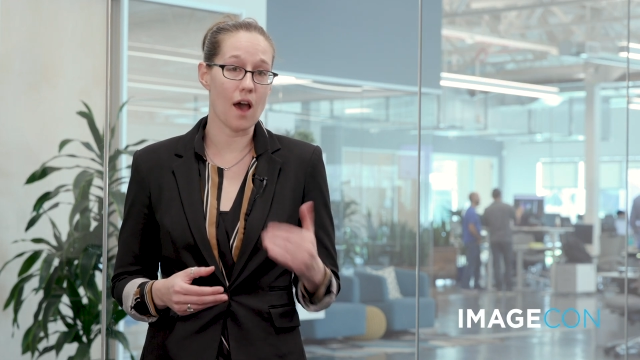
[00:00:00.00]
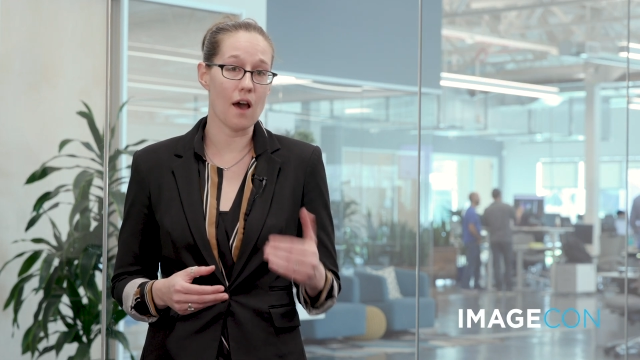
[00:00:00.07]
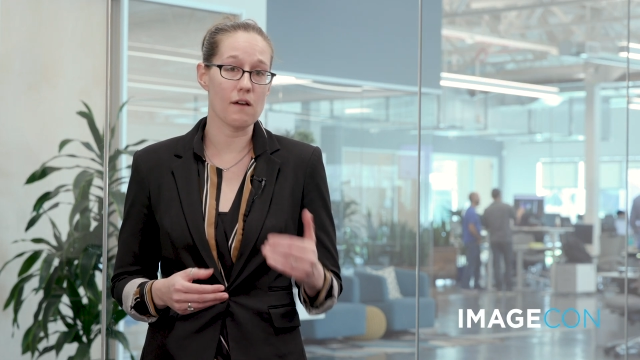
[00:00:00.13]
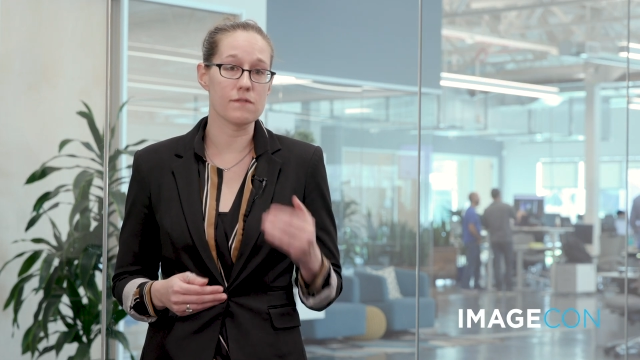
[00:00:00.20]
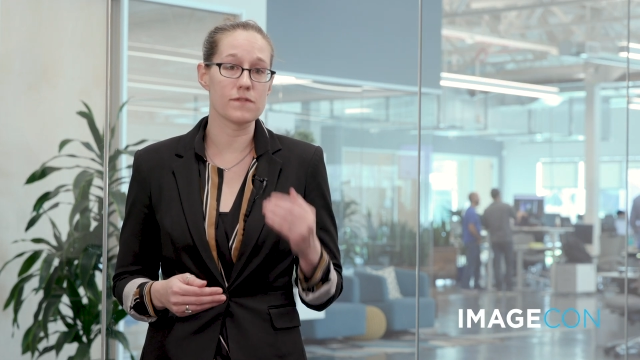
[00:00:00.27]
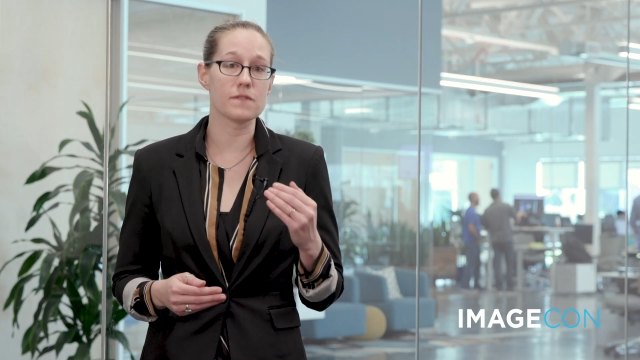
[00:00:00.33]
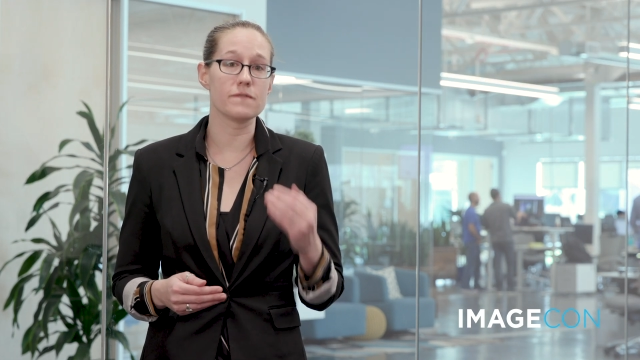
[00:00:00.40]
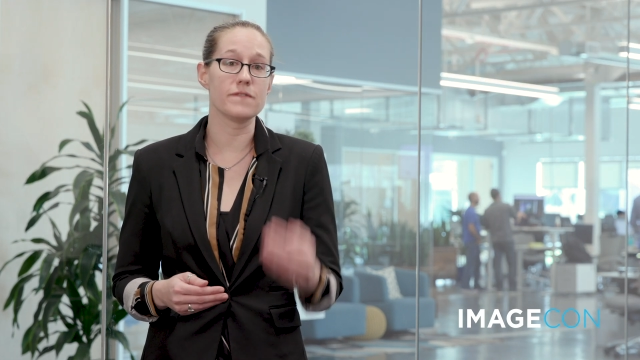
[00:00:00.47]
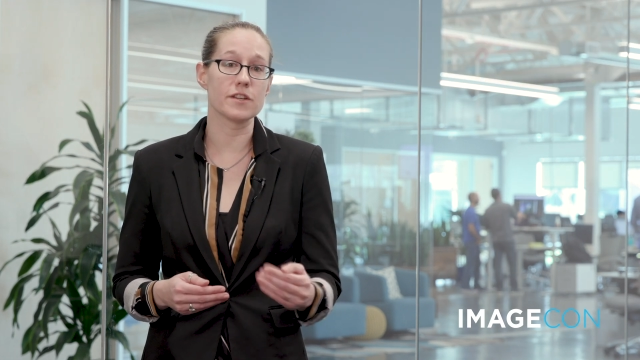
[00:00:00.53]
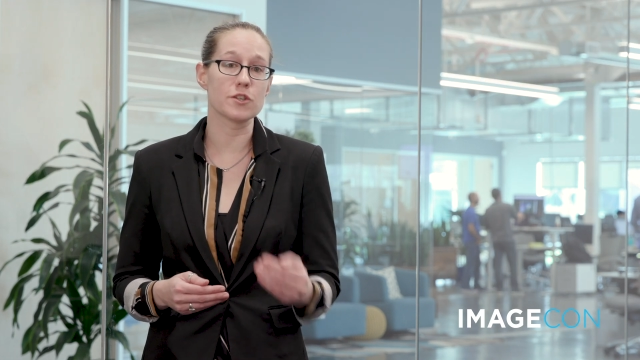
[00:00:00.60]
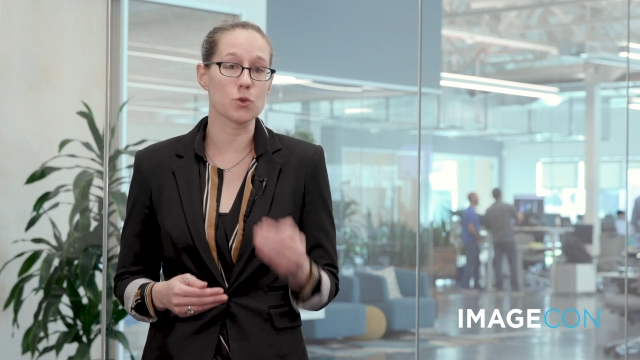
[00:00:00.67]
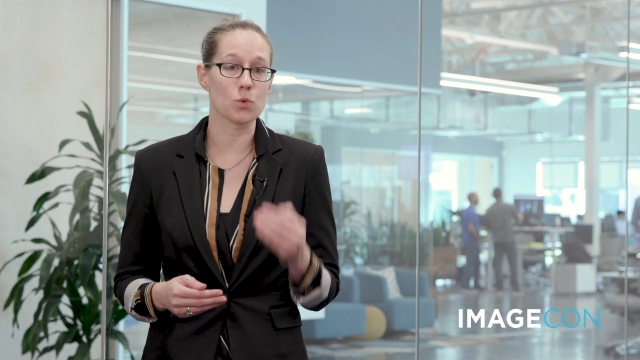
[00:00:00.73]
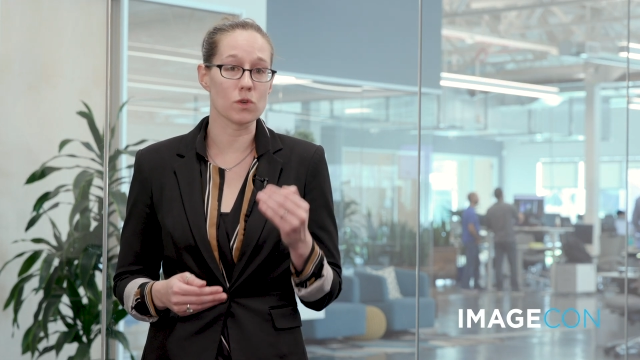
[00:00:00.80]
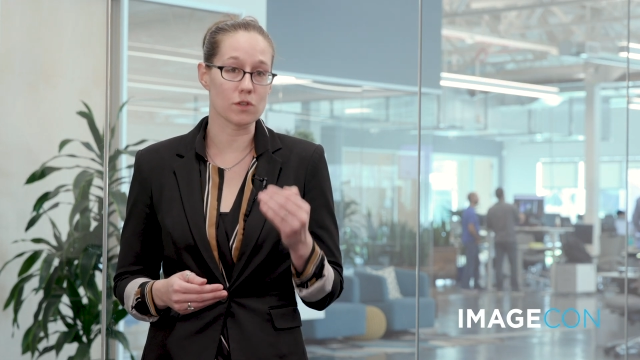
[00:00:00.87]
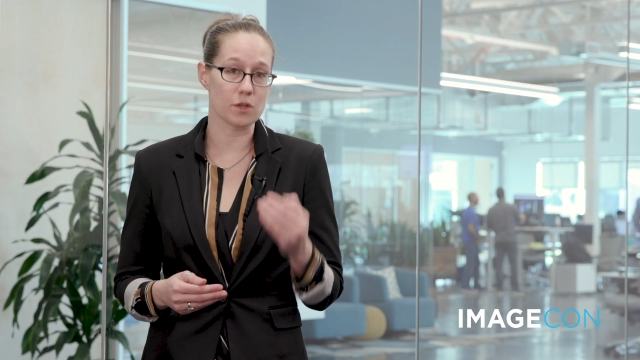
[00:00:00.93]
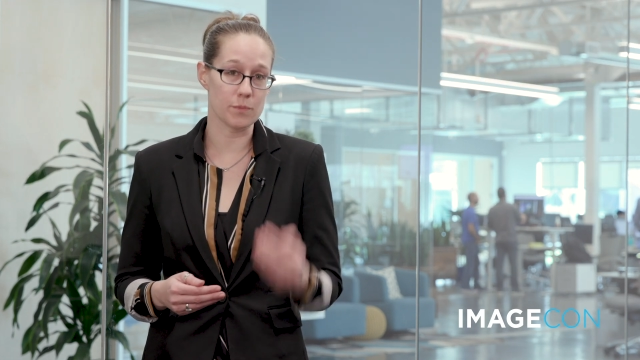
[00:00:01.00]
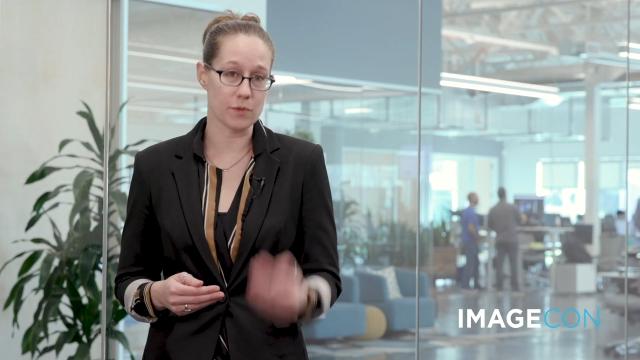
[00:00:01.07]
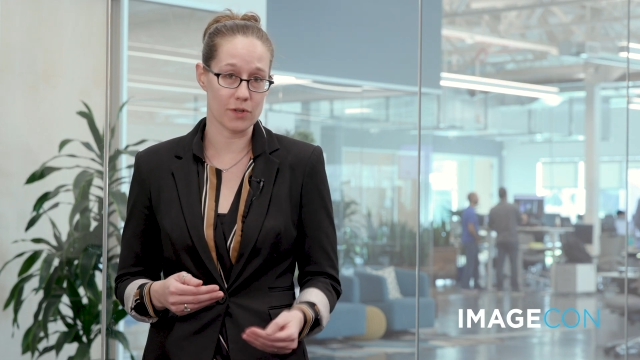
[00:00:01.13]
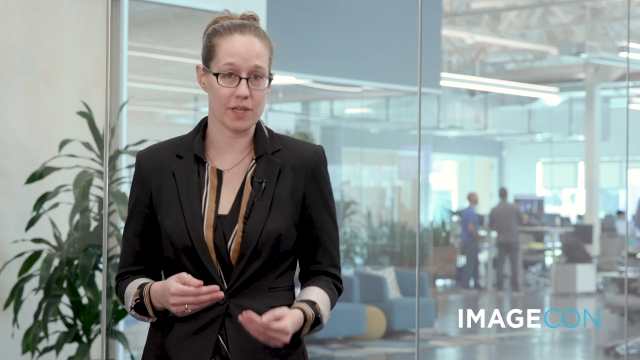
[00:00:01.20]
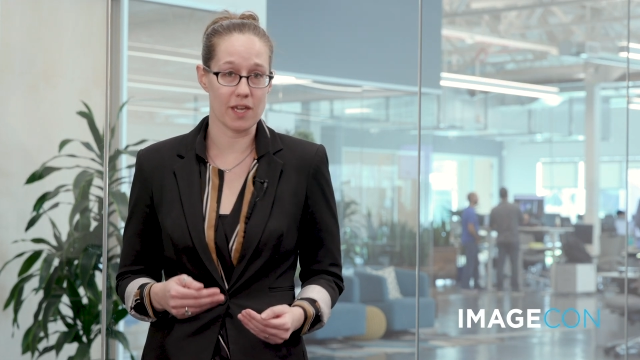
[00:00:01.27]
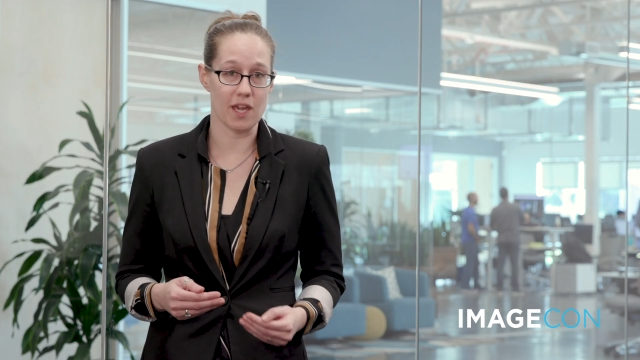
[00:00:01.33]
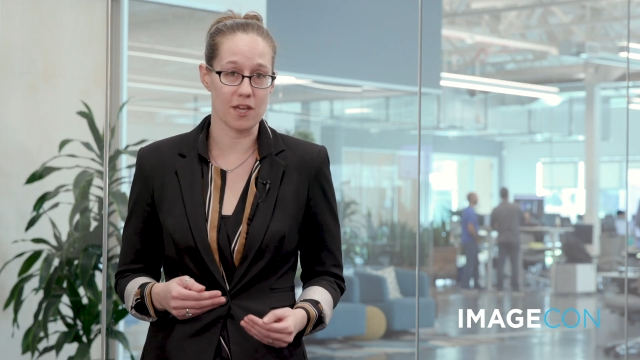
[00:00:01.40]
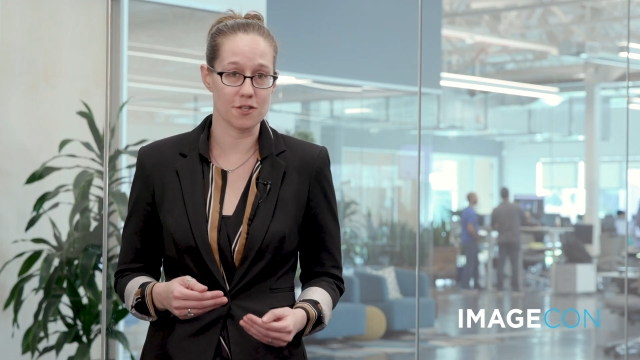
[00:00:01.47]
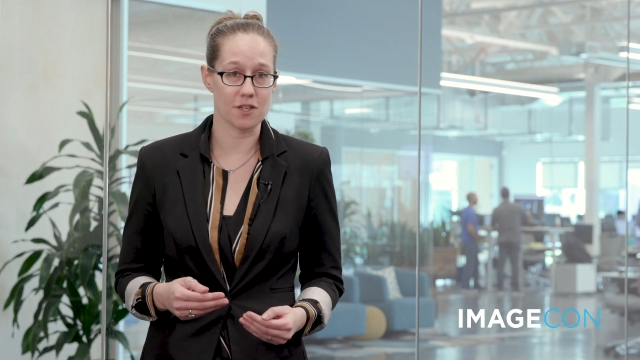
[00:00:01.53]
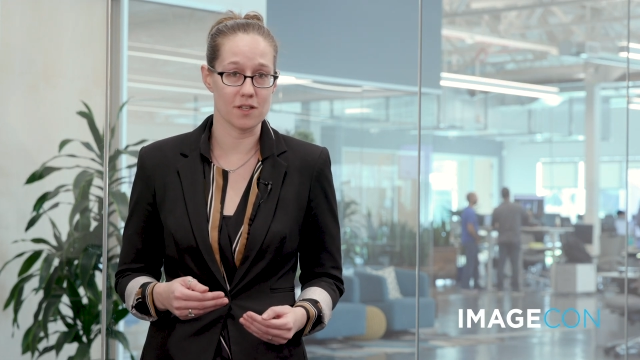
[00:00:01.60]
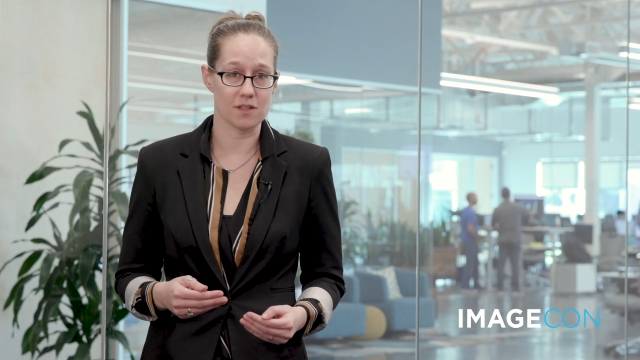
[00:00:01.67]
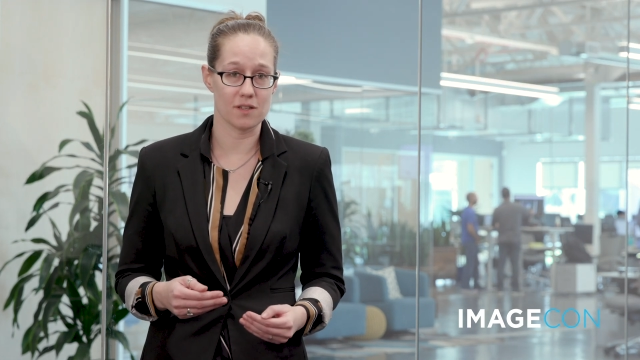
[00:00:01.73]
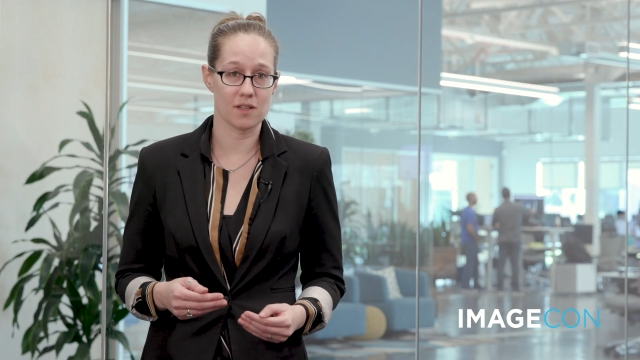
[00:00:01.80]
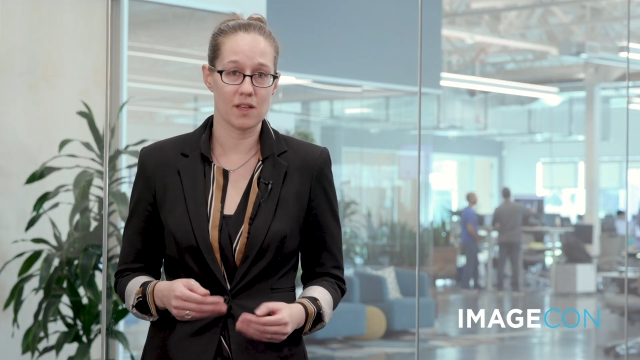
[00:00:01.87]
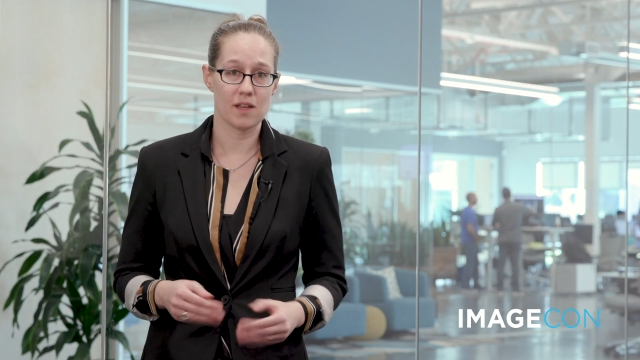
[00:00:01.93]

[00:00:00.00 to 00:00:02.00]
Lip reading: of visual communication.